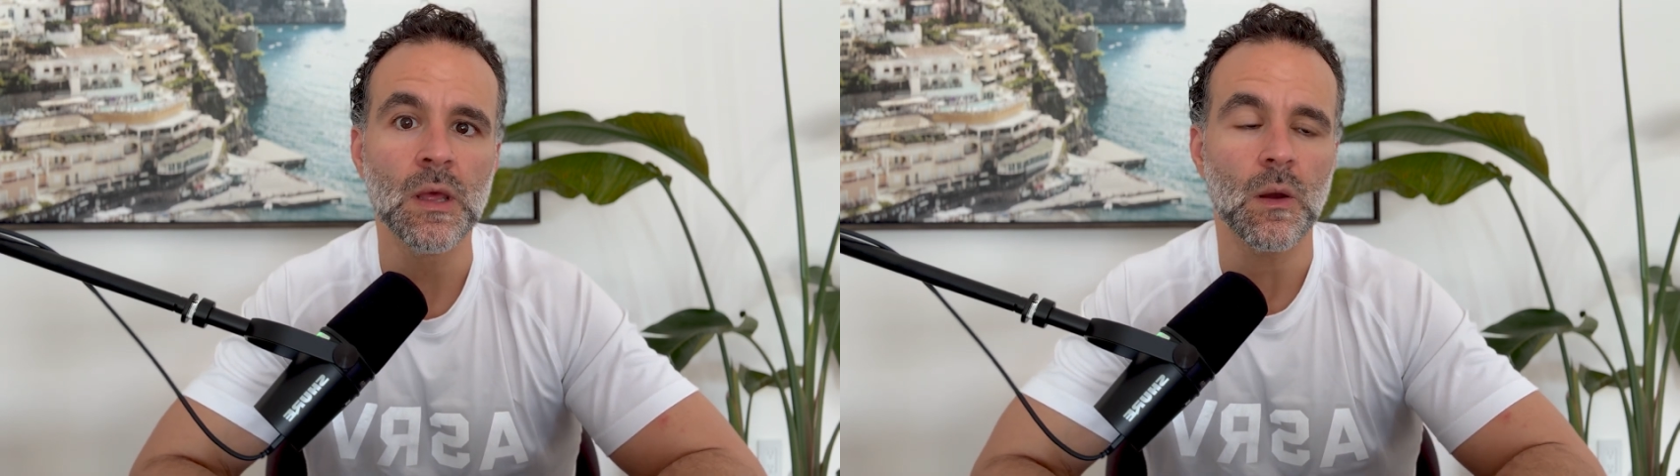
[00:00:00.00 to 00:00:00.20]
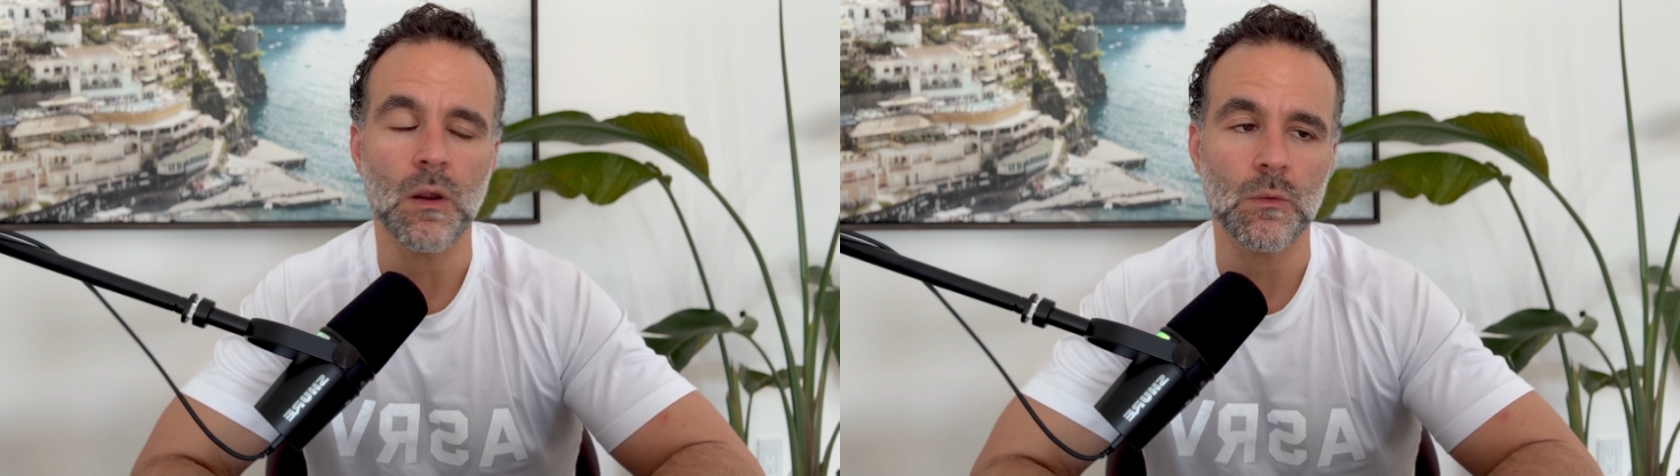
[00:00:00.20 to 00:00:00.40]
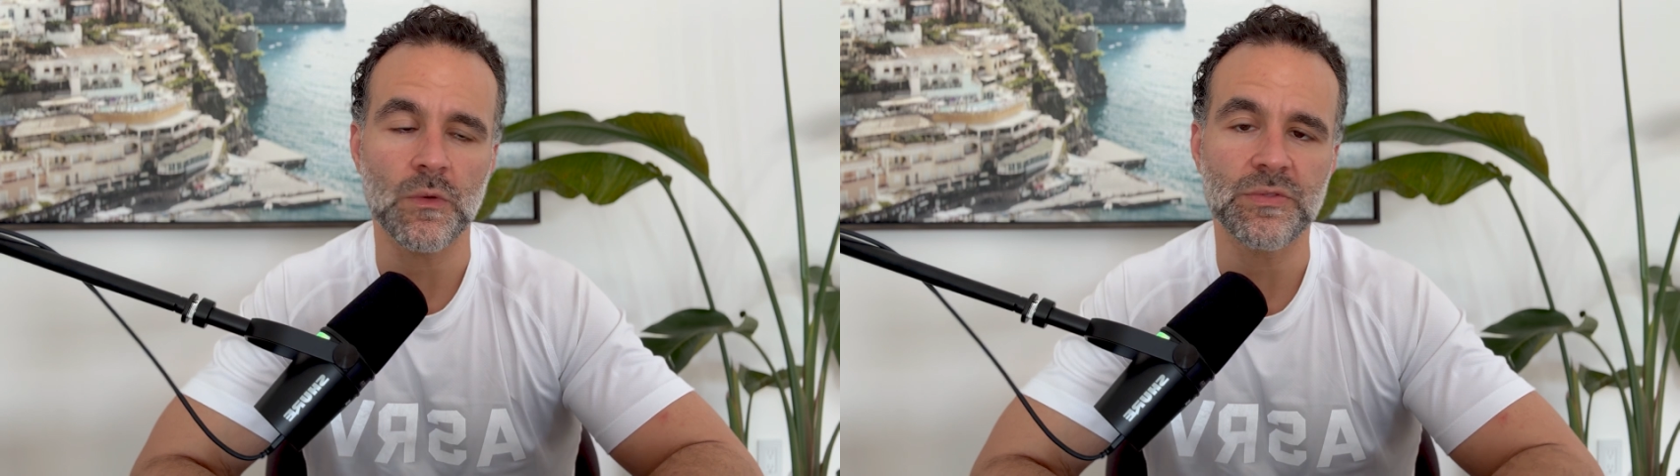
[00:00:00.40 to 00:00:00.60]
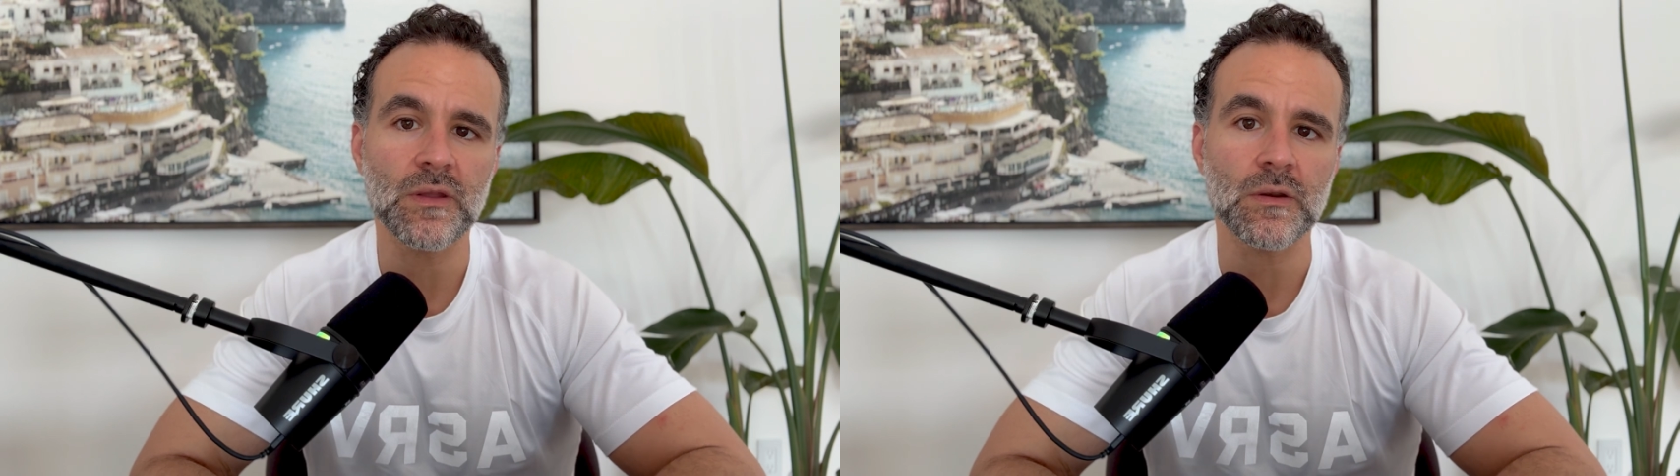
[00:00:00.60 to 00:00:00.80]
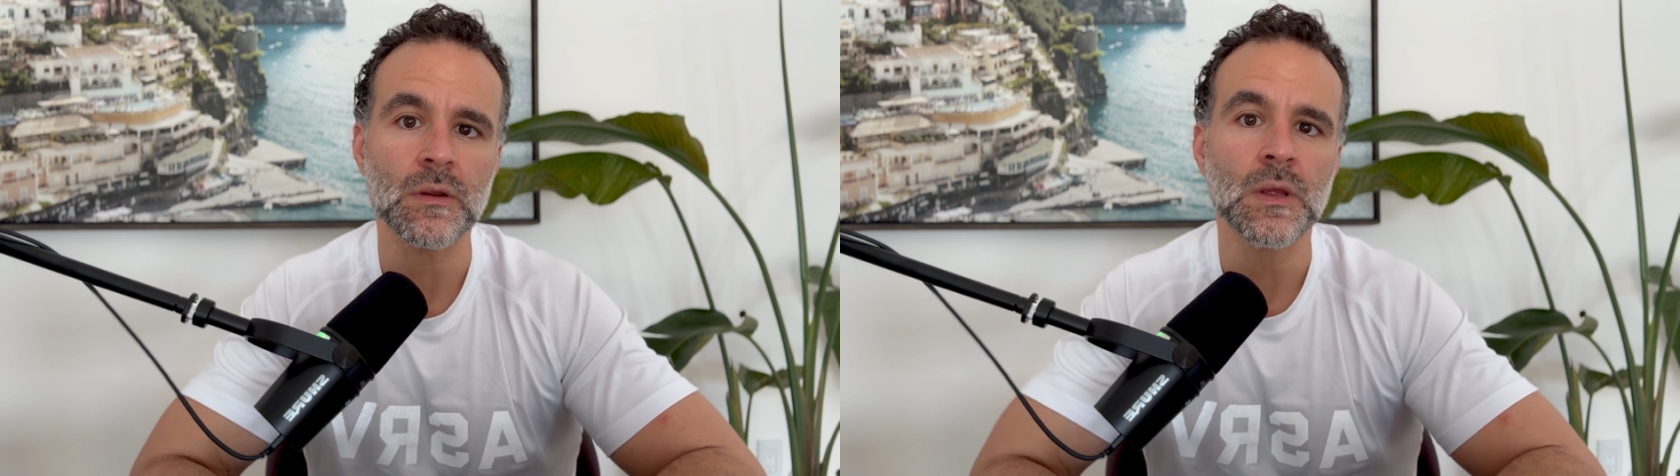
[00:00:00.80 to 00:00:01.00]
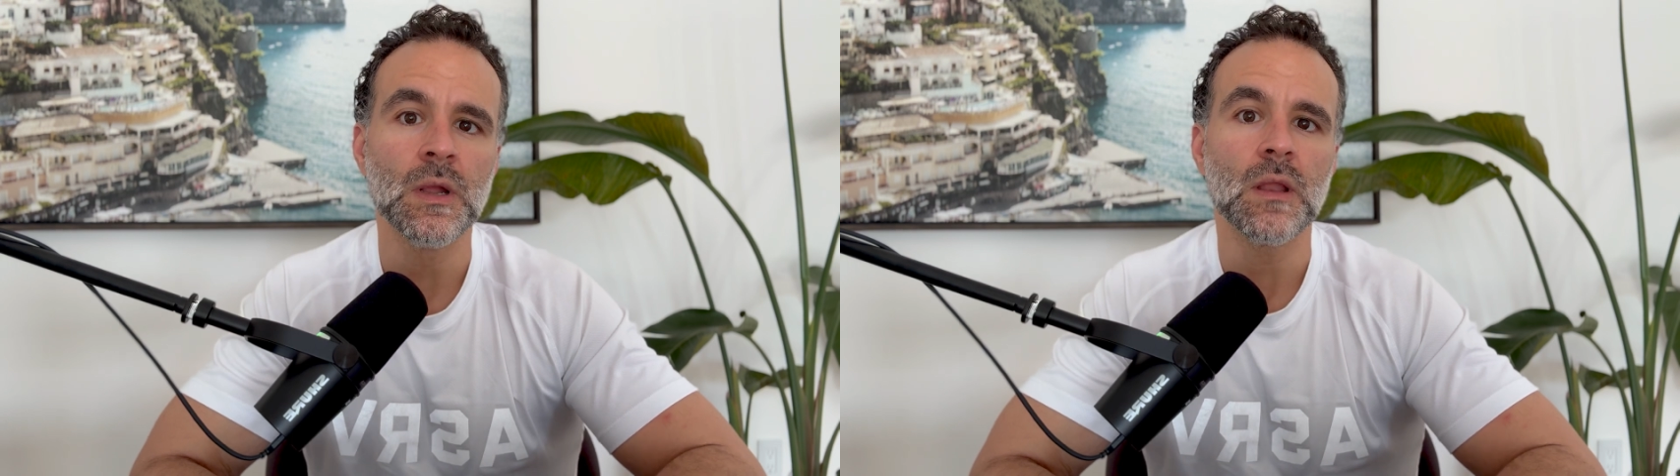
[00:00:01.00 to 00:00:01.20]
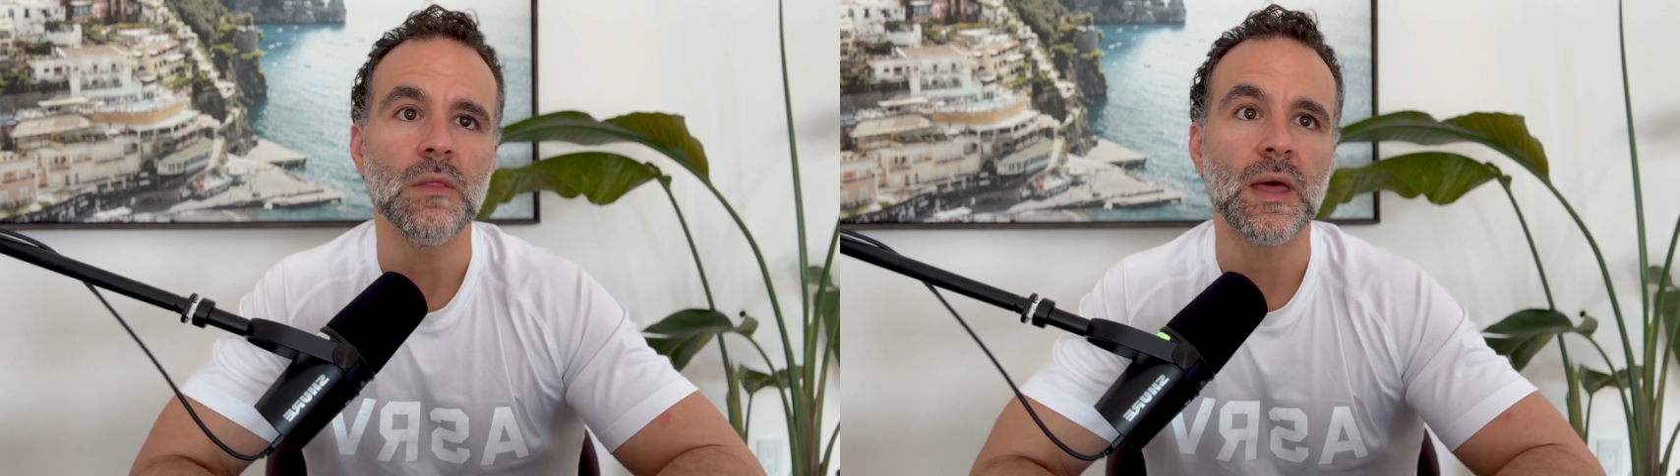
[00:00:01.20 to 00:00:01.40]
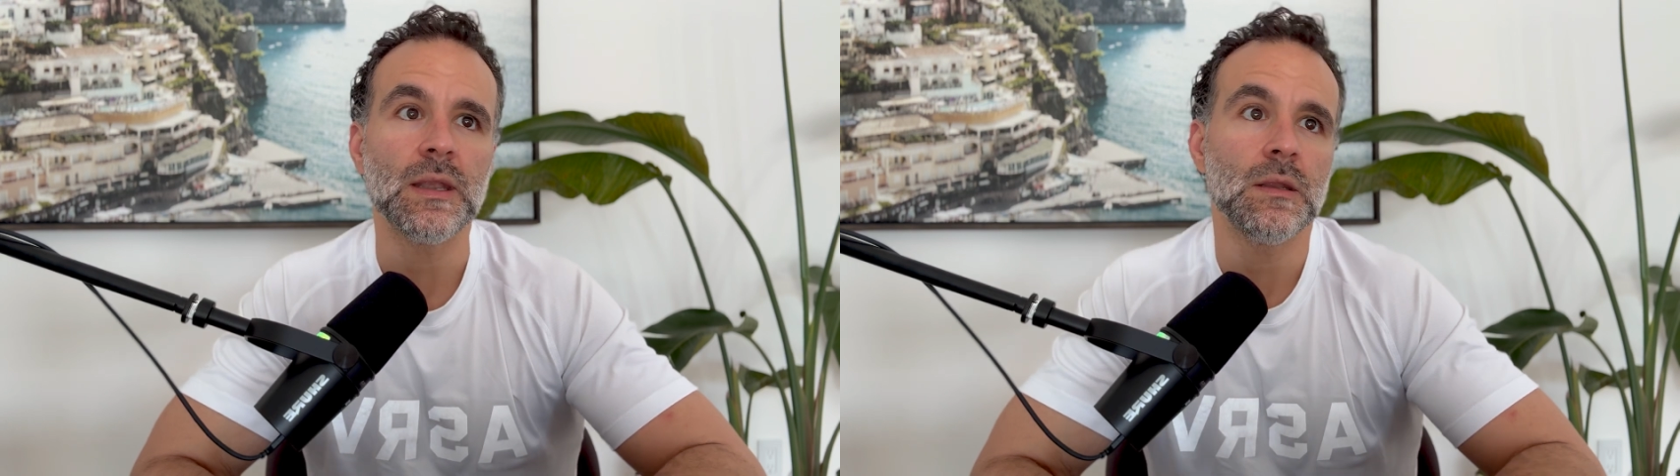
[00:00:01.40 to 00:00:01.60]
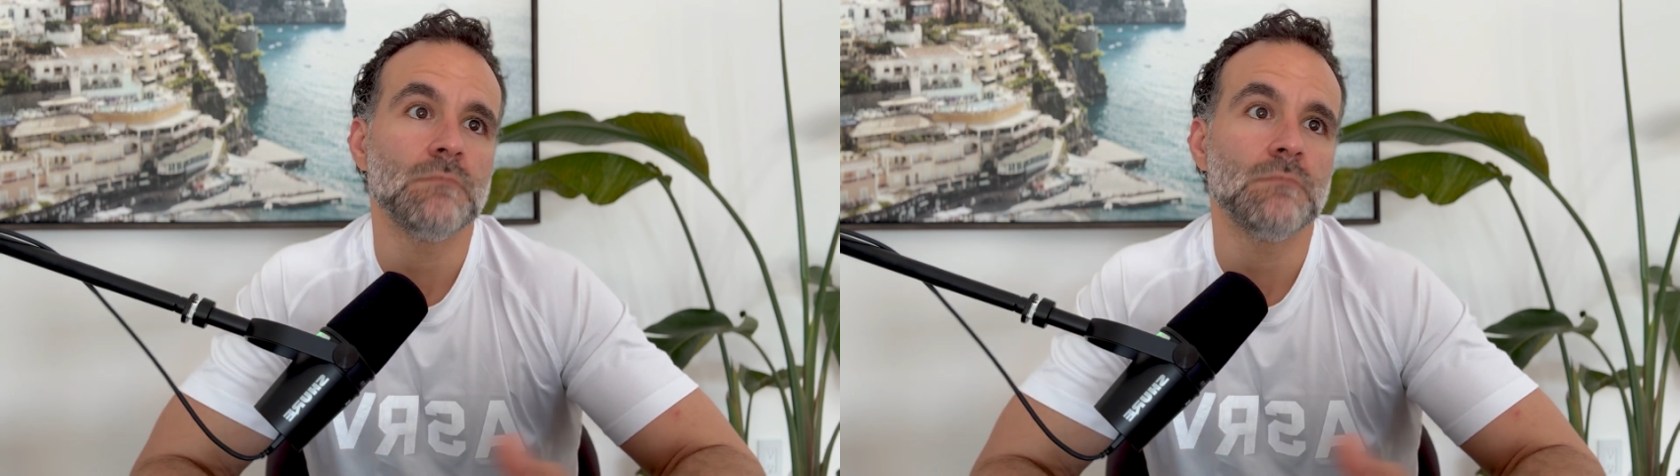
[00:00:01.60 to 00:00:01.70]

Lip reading: or with dinner, then